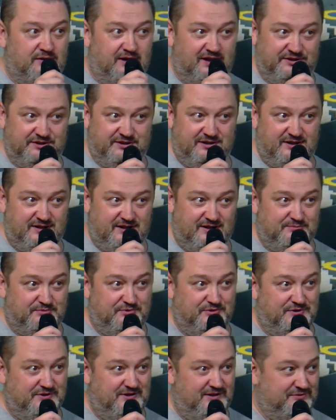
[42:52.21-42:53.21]
is also
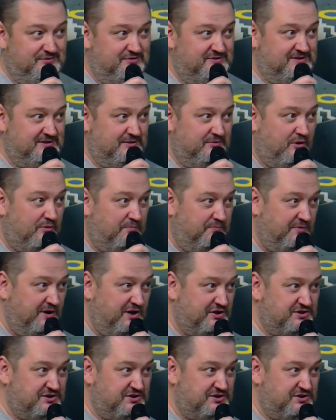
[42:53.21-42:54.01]
trying to